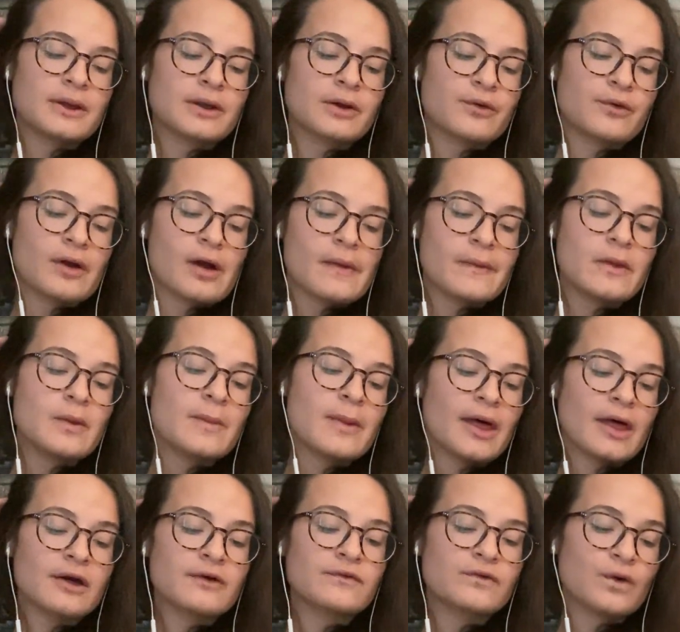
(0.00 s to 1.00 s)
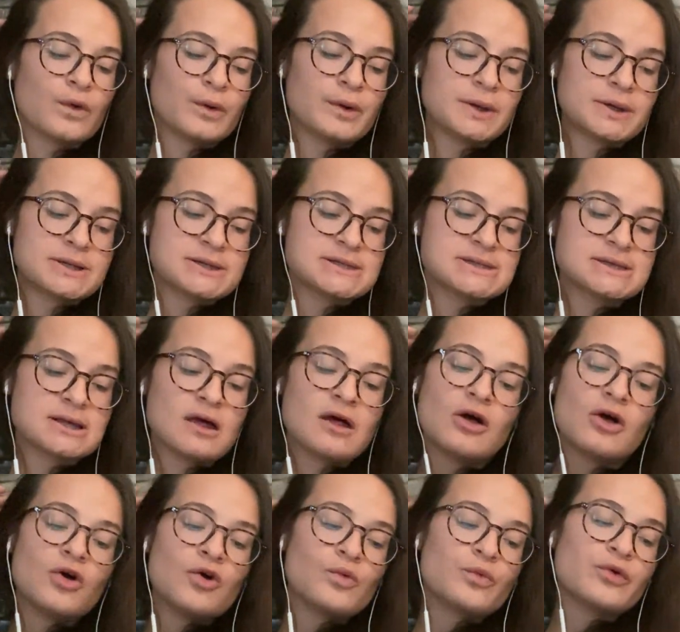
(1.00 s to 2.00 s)
and grabbed the bag of coins
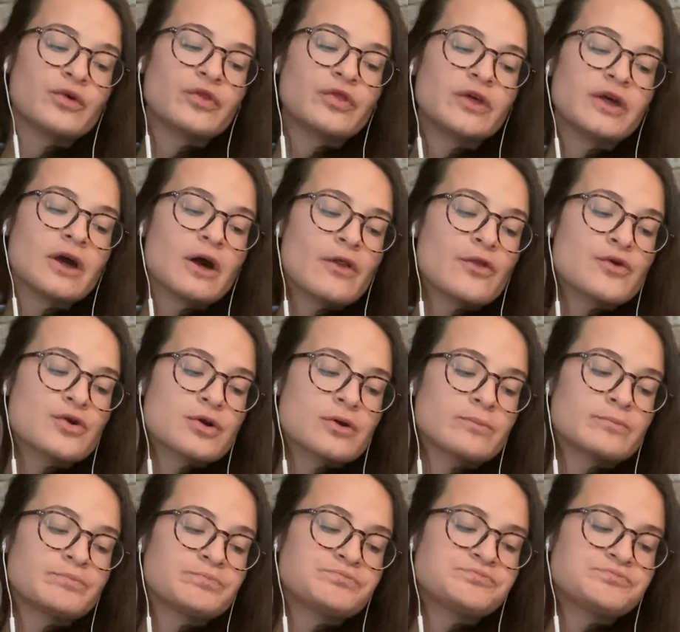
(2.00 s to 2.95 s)
with the other.